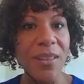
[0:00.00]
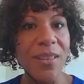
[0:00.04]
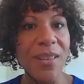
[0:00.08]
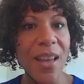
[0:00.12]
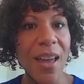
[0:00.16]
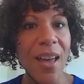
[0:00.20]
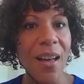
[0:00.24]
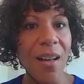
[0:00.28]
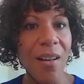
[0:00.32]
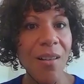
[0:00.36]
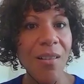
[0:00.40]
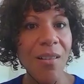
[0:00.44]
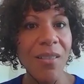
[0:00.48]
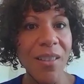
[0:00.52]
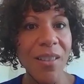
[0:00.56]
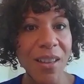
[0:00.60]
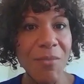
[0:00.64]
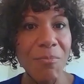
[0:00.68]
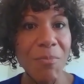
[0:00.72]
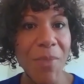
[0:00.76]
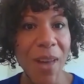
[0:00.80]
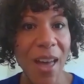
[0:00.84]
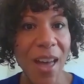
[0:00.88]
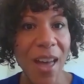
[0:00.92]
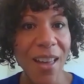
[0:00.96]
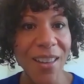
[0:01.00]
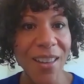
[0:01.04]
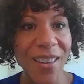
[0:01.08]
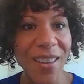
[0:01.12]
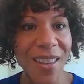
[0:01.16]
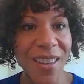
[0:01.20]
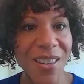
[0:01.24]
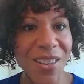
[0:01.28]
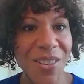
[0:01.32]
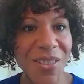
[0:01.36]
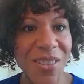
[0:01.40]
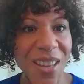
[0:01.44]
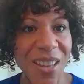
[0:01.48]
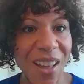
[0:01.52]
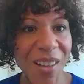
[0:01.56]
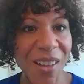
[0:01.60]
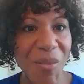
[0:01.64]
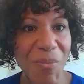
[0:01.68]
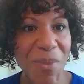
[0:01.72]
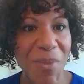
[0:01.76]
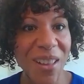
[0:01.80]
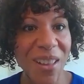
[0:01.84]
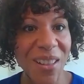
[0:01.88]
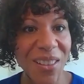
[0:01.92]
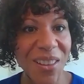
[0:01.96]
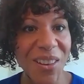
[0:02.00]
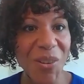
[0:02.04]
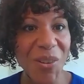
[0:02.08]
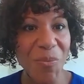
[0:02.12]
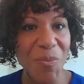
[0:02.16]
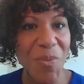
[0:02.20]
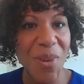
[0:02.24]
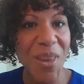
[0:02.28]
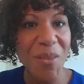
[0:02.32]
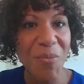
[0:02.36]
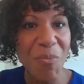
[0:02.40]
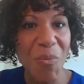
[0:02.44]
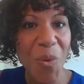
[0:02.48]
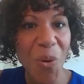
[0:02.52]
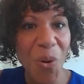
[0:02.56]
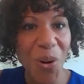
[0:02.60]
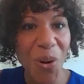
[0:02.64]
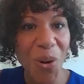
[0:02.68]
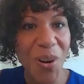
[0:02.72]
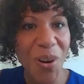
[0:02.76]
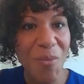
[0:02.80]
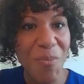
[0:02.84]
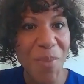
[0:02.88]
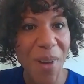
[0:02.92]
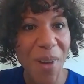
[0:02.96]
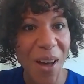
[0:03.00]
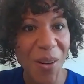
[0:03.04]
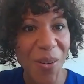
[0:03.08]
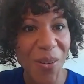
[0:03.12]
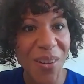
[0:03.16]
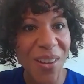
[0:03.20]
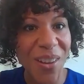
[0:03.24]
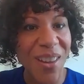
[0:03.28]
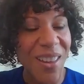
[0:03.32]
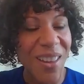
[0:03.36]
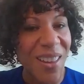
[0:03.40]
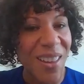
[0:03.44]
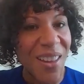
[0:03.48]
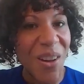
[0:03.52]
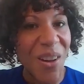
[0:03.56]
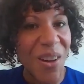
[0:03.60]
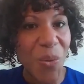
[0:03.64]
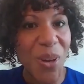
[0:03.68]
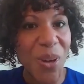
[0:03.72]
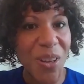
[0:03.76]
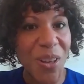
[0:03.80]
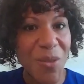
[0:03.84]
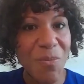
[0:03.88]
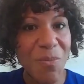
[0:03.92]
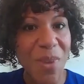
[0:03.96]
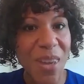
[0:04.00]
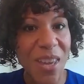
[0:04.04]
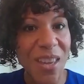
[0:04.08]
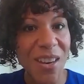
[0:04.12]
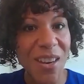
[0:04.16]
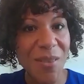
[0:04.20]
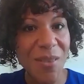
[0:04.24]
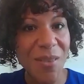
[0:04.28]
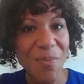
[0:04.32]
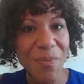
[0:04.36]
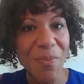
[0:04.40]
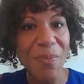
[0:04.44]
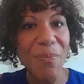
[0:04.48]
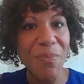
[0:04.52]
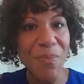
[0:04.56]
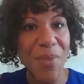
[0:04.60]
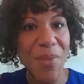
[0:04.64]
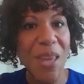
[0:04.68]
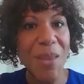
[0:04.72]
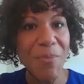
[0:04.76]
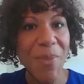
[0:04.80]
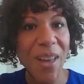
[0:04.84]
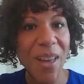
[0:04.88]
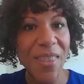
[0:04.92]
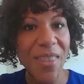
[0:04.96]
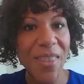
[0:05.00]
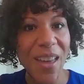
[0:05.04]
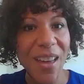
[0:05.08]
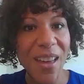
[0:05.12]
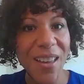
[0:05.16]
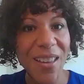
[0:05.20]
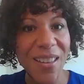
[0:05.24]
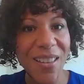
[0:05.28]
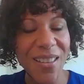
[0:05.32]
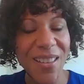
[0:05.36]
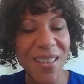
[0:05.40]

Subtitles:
to hell and back. Can you tell me a little bit more about what you mean by that?